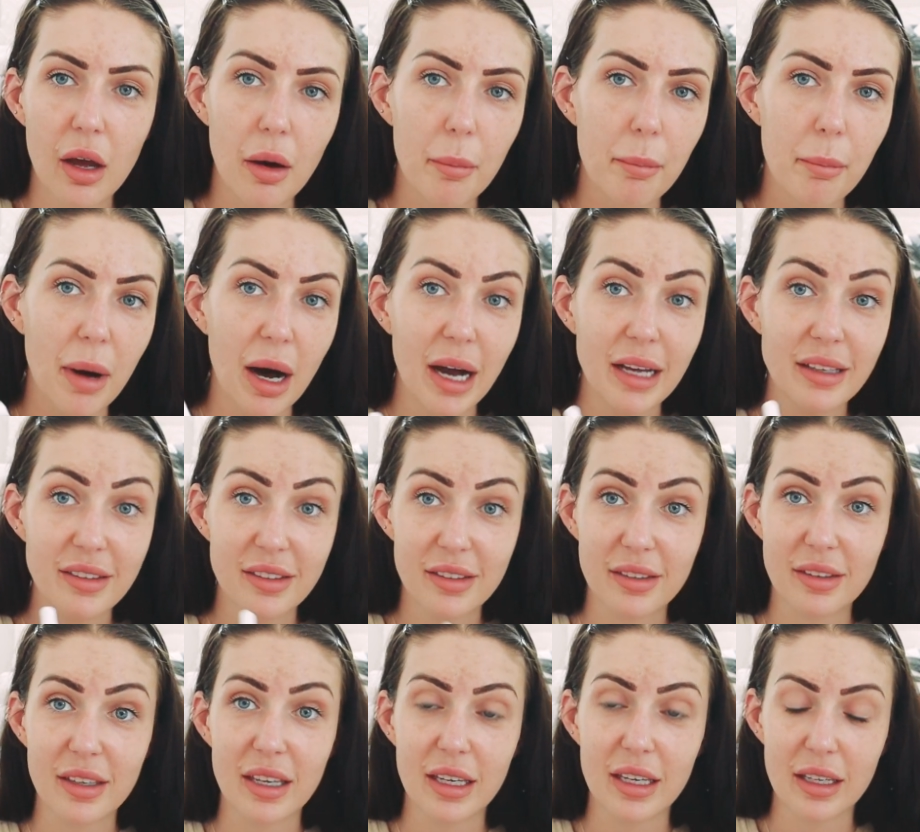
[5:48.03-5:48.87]
My
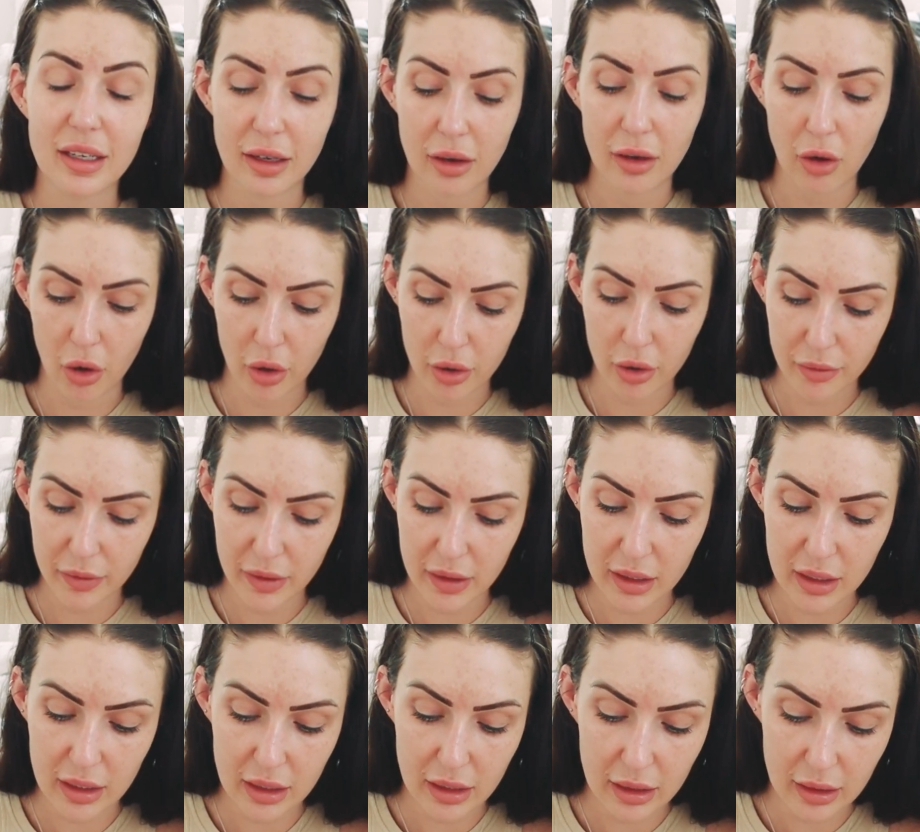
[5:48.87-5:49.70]
skin over
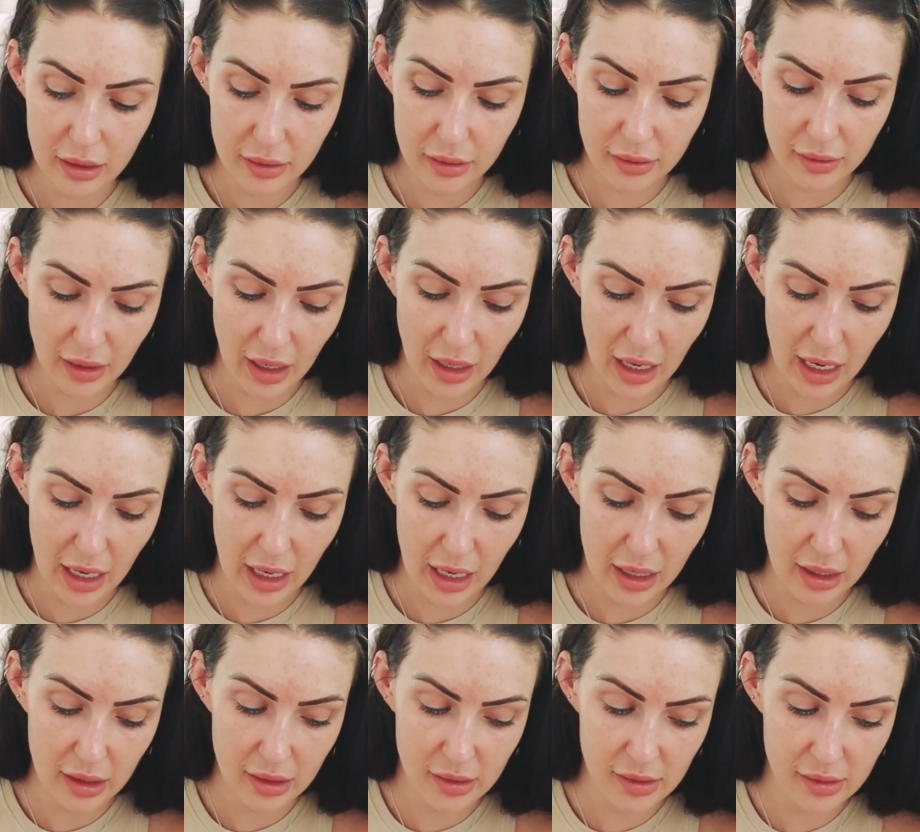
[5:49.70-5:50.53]
the years
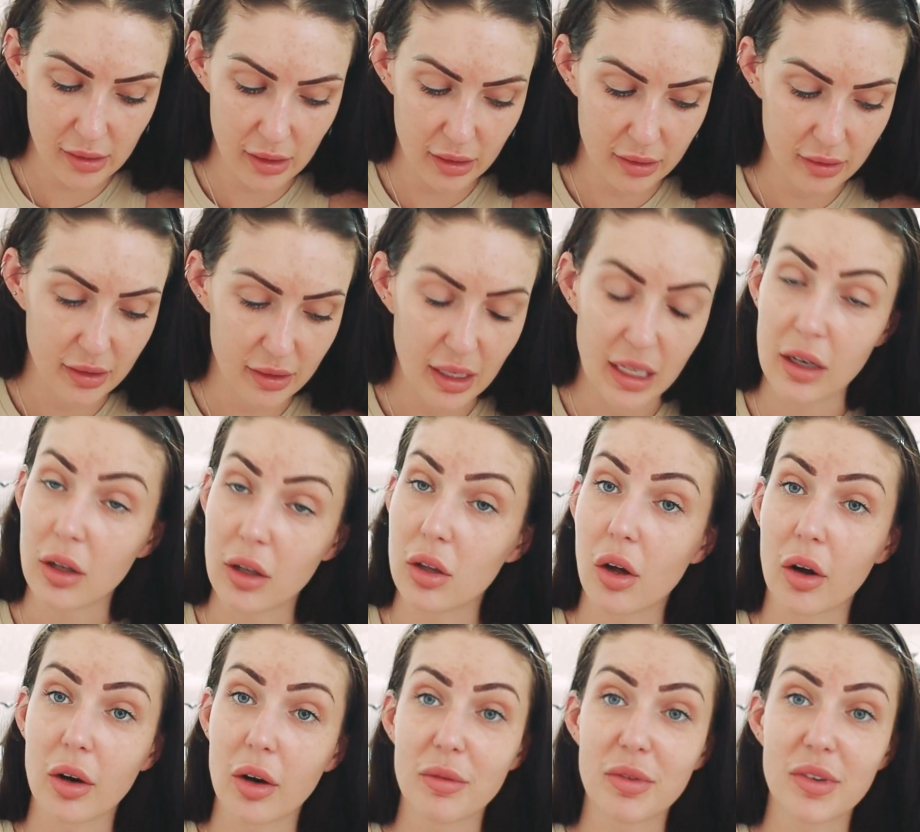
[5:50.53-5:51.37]
has seen a
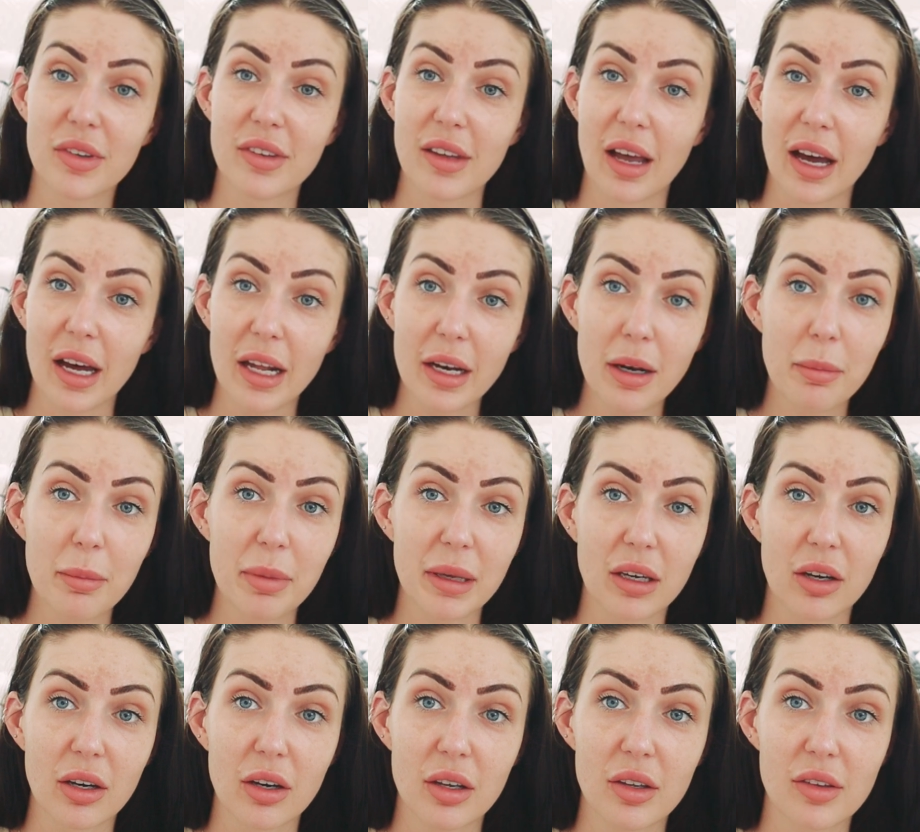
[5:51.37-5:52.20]
lot of sun
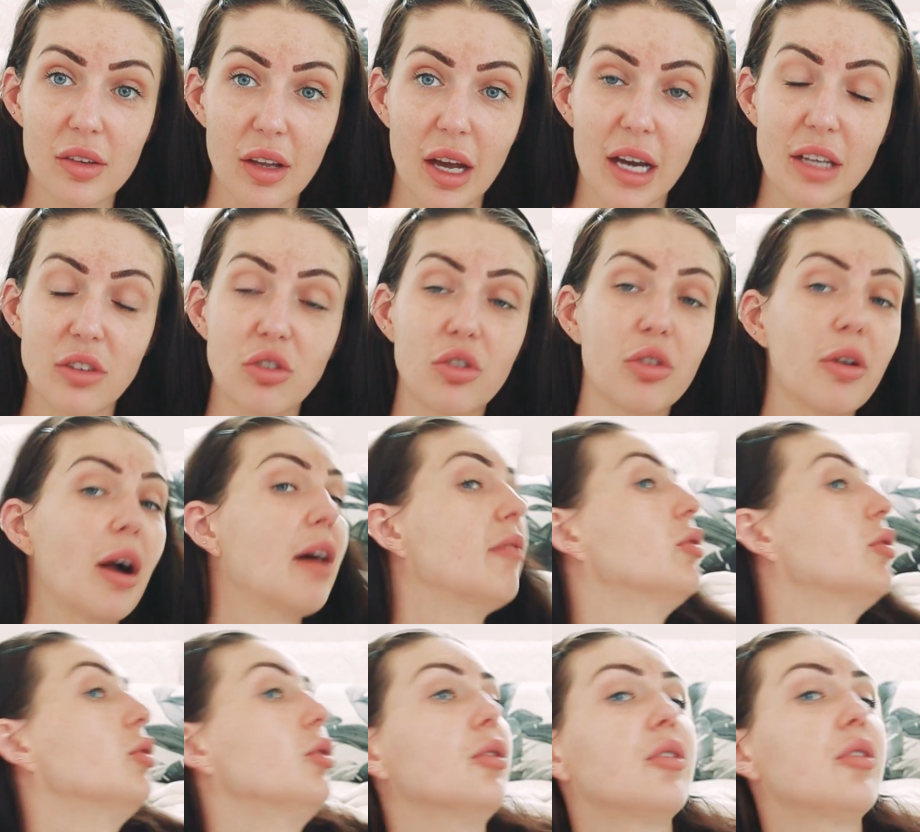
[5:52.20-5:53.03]
because I
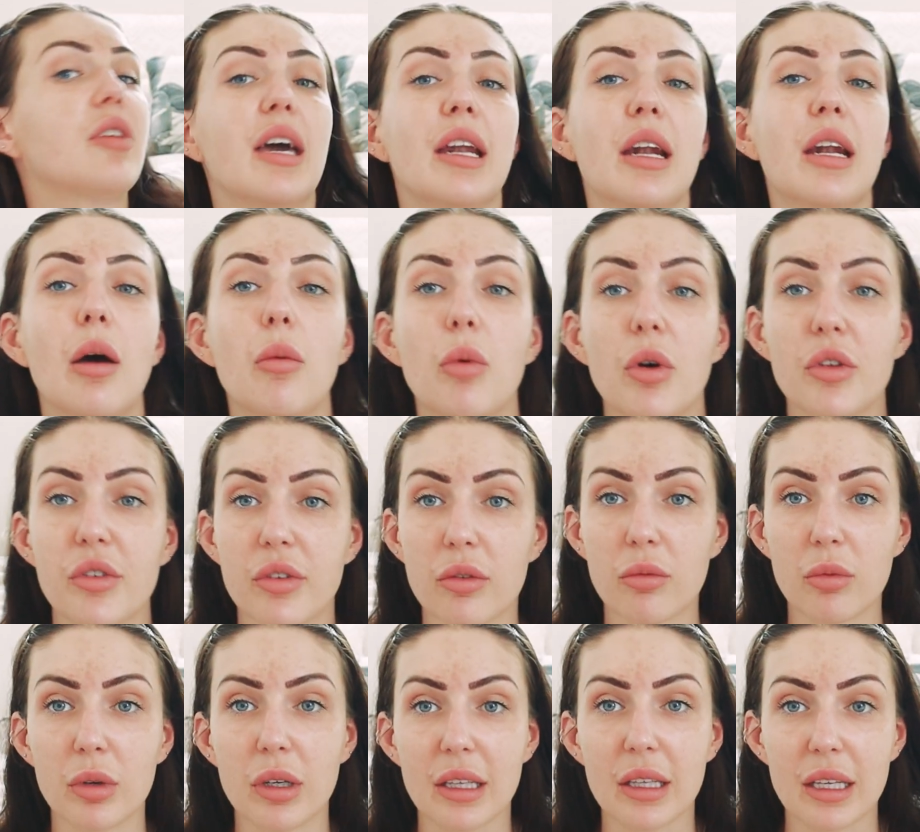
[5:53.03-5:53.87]
traveled and I
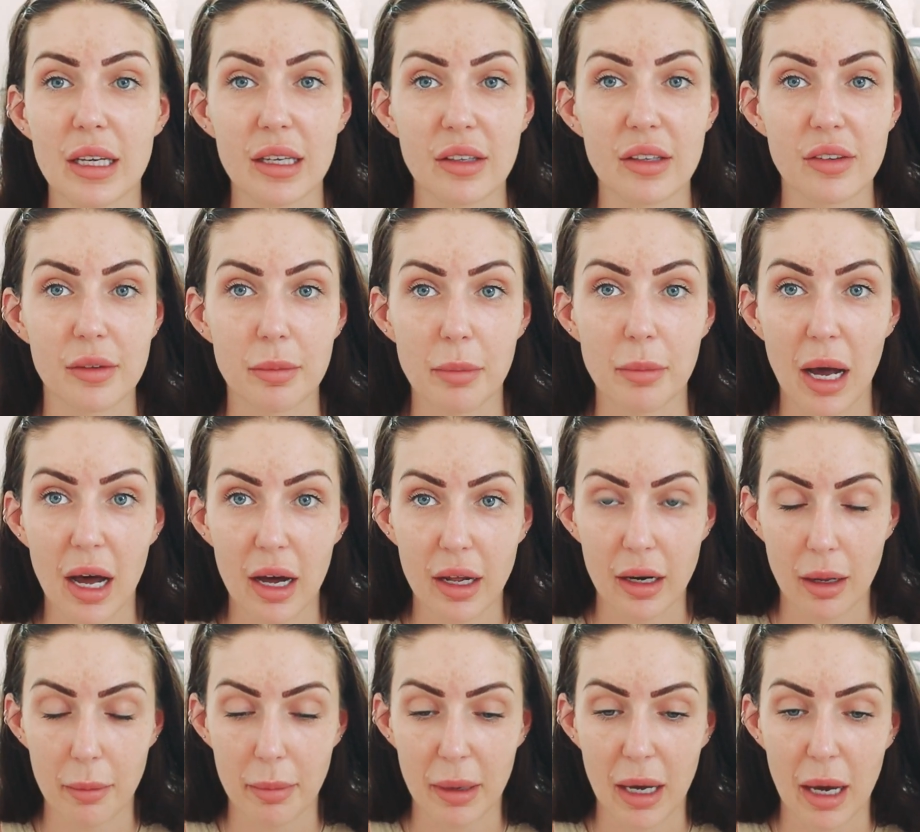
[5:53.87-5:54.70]
wasn't really
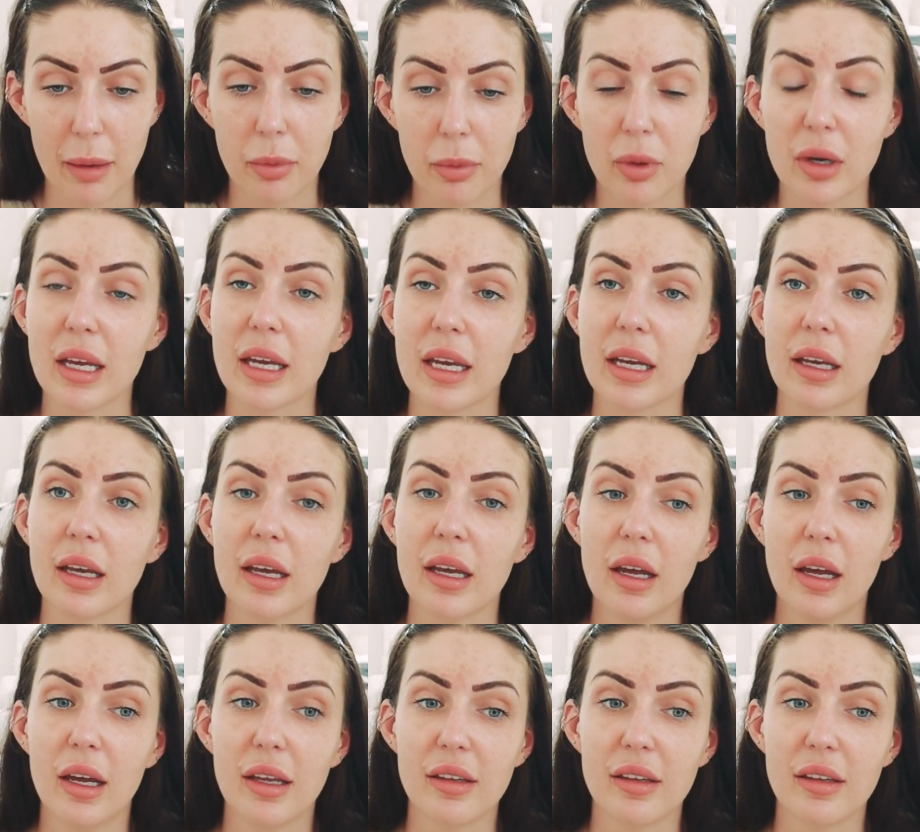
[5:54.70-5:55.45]
smart about putting